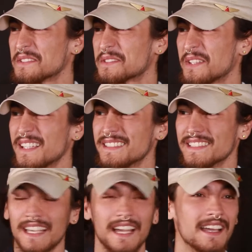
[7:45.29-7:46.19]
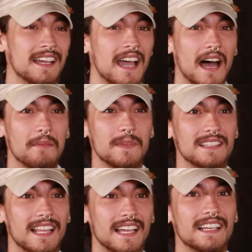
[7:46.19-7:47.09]
That sounds crazy, yeah. I
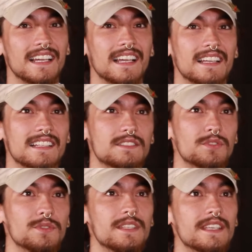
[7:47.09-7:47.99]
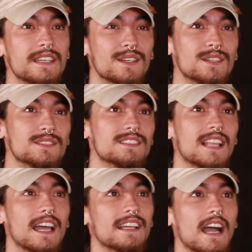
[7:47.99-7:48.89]
mean, like, 2 years,
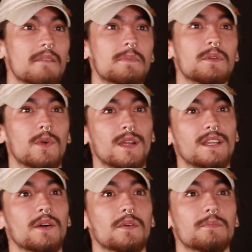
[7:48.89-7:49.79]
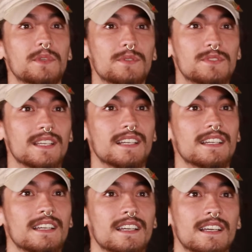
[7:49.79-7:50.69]
like, I've been working on
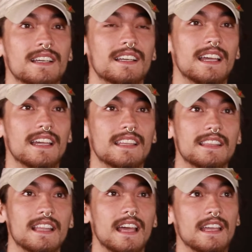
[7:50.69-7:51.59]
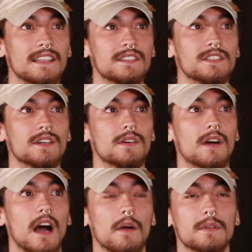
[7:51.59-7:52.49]
music. And you
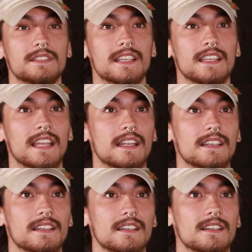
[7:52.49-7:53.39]
know, I would say that